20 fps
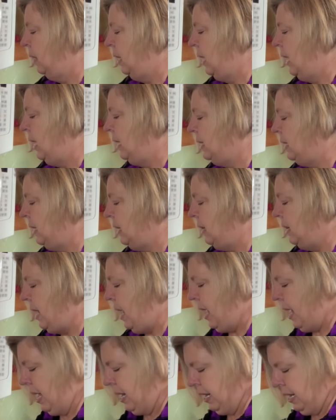I did
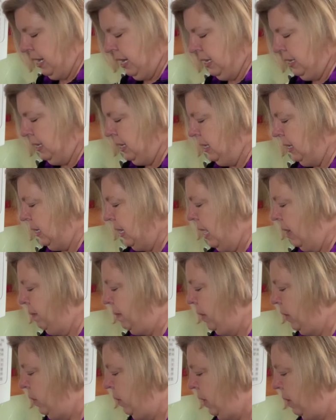that. I did it like
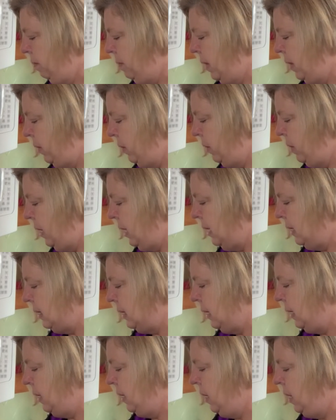my grandmother does
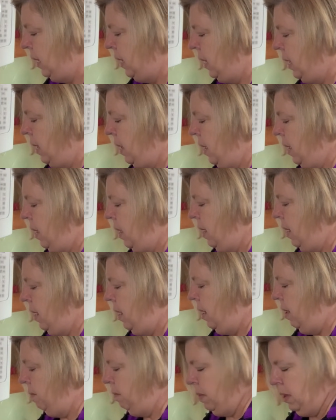it.
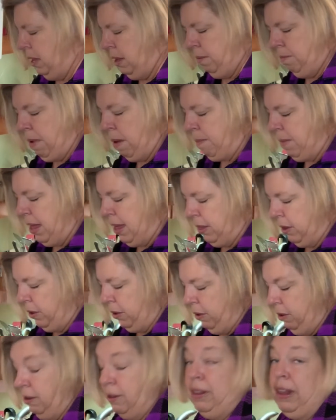My
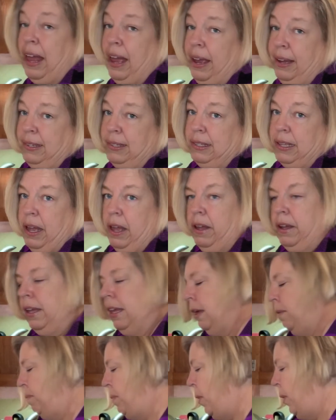mother likes the
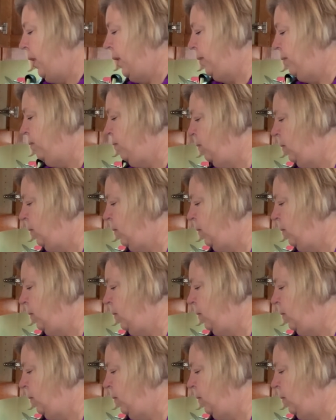hunky part.